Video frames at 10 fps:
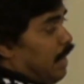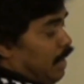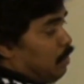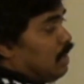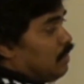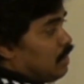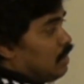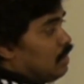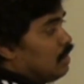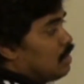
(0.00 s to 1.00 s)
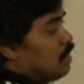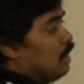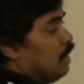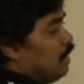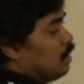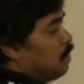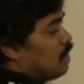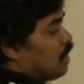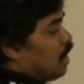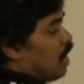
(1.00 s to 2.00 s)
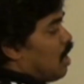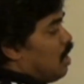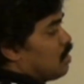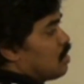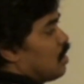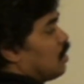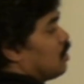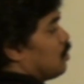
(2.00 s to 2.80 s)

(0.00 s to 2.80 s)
element within this, it is basically a constant.